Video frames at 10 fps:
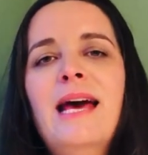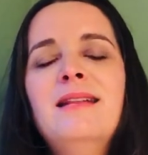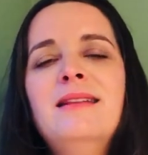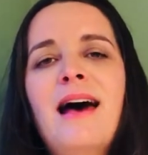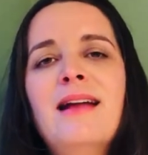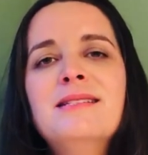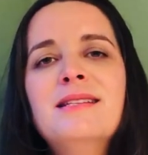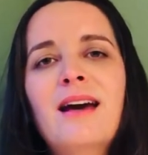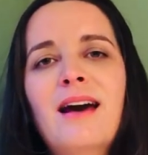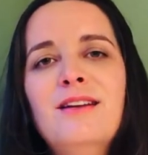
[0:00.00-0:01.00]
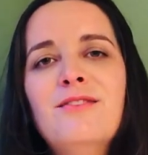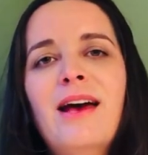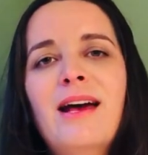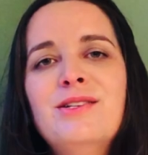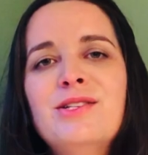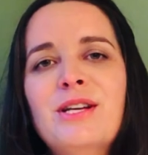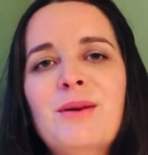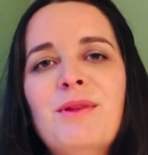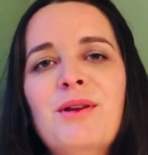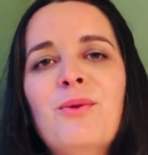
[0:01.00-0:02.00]
And that is the kind of
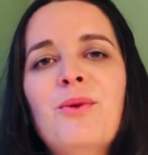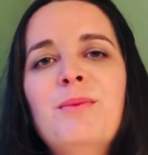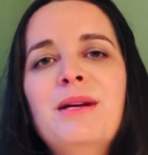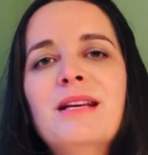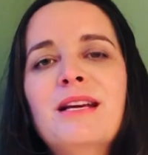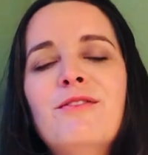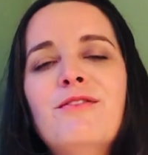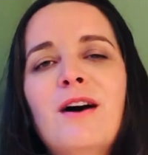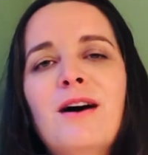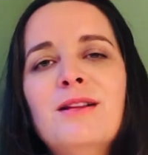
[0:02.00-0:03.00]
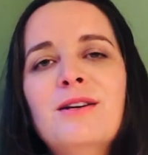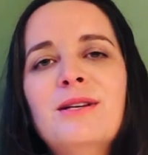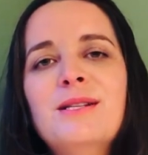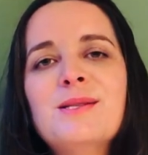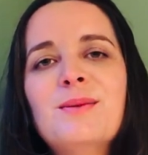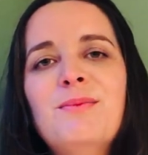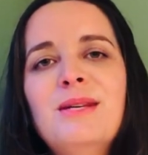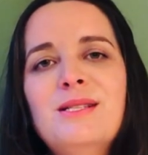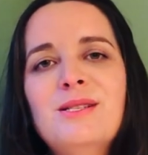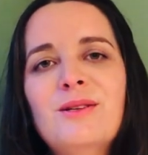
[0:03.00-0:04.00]
headship that a woman can follow and
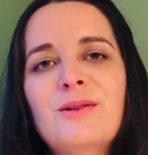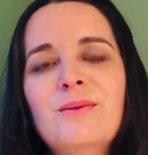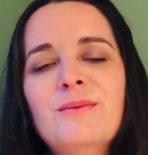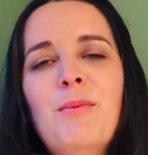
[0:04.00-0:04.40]
submit to.